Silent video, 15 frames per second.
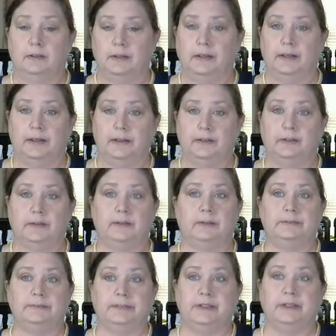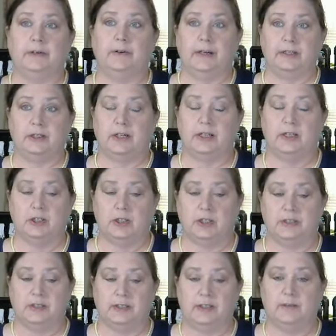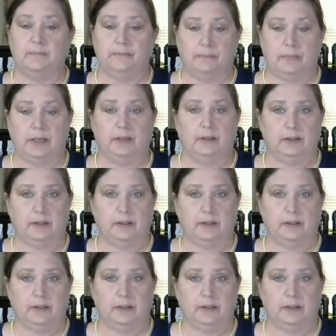And, I try to trust them, but,